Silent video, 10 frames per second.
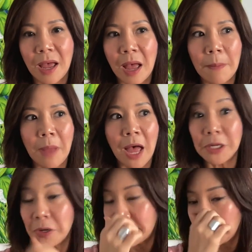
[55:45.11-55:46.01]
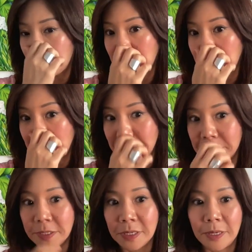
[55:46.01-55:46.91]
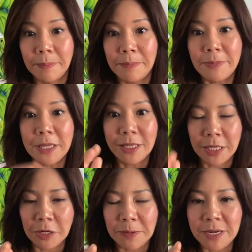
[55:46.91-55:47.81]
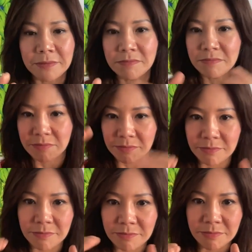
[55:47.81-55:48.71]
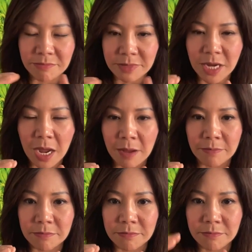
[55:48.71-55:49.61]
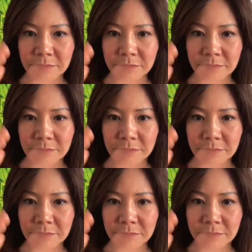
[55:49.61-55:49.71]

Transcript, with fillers: Um, I know someone who's maybe a little bit um,